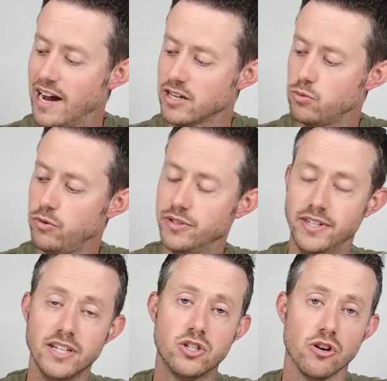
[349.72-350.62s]
actual
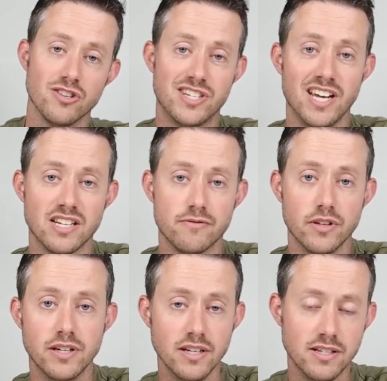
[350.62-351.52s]
discharge test for
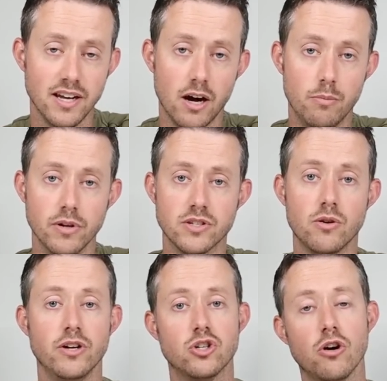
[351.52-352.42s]
the DC output.
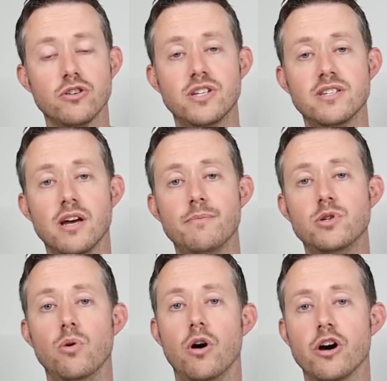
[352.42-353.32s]
So I charge this up
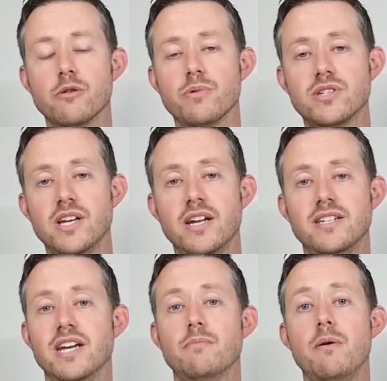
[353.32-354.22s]
to 100%,
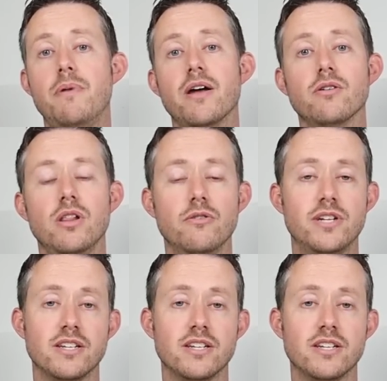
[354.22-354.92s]
take my battery load